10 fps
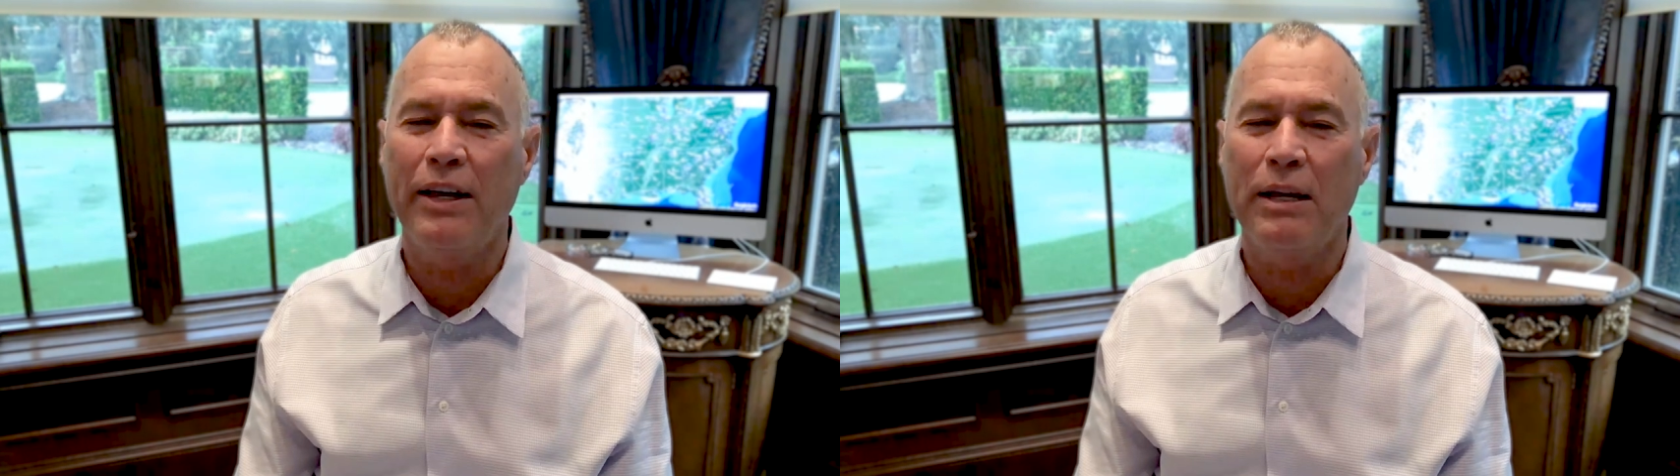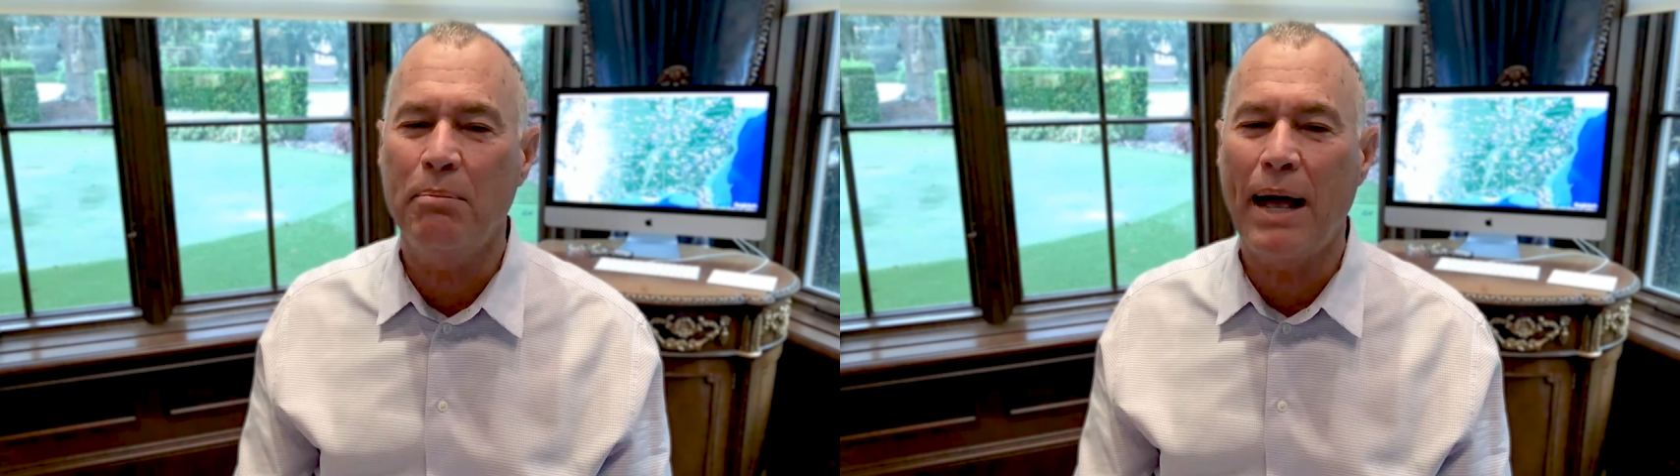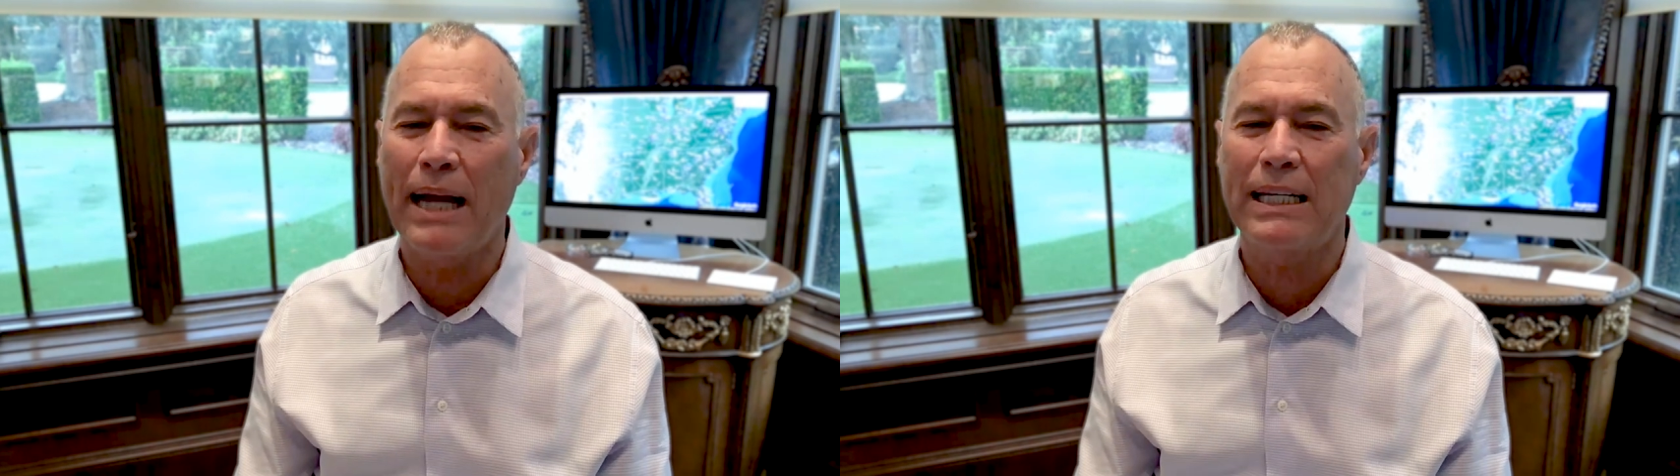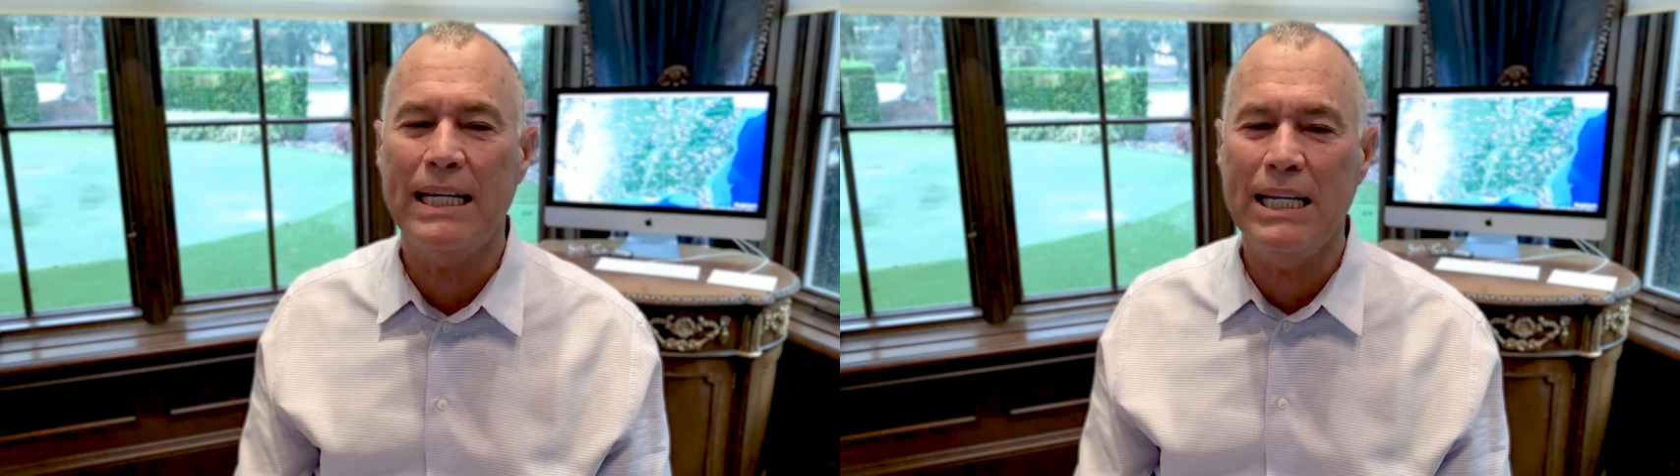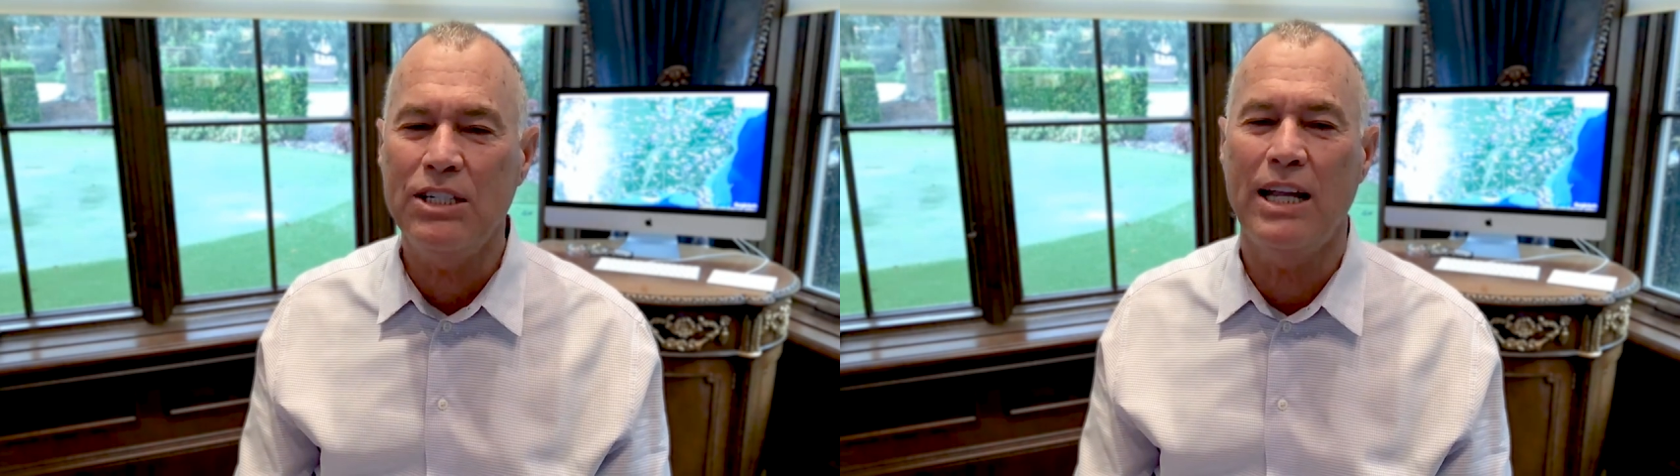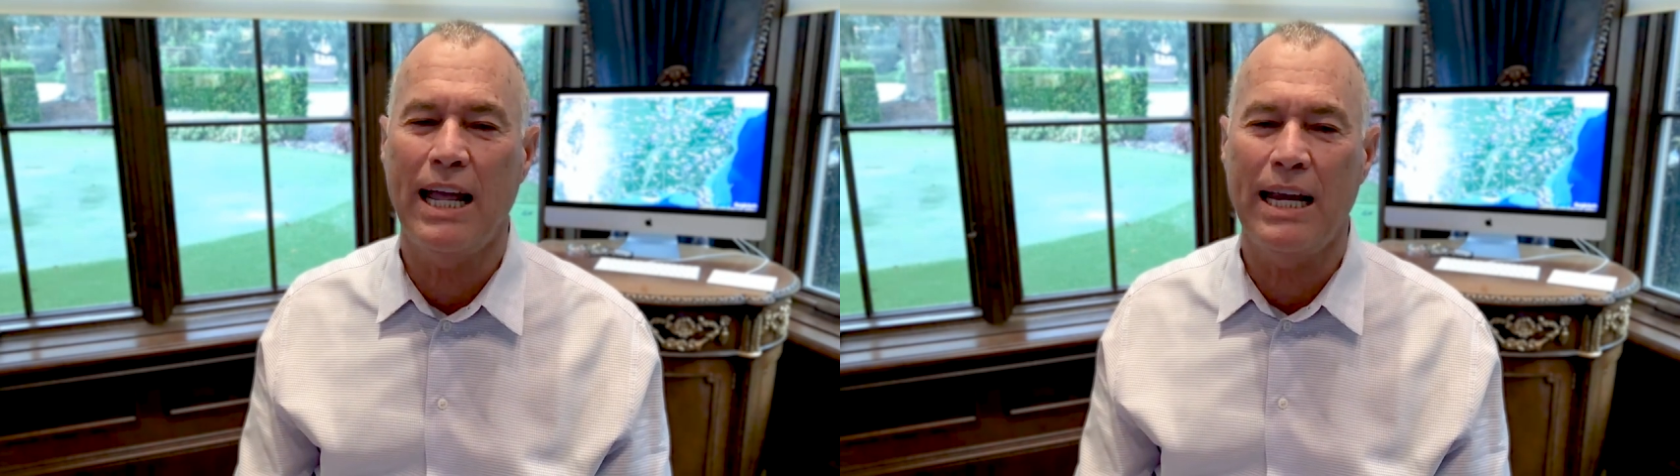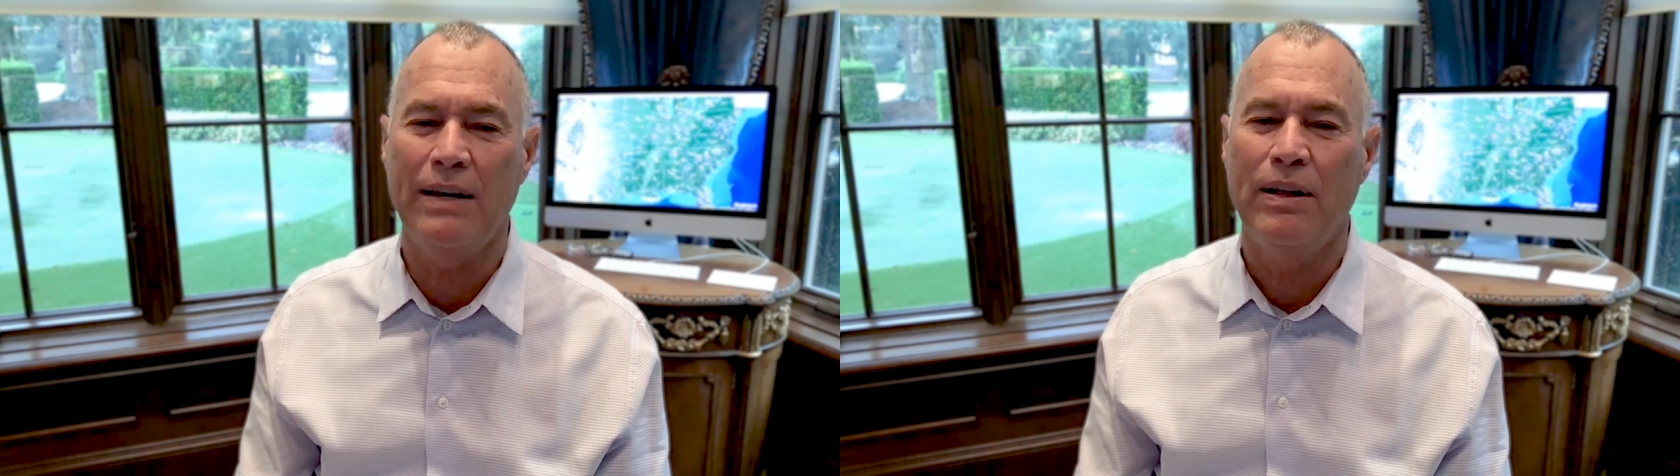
impact each day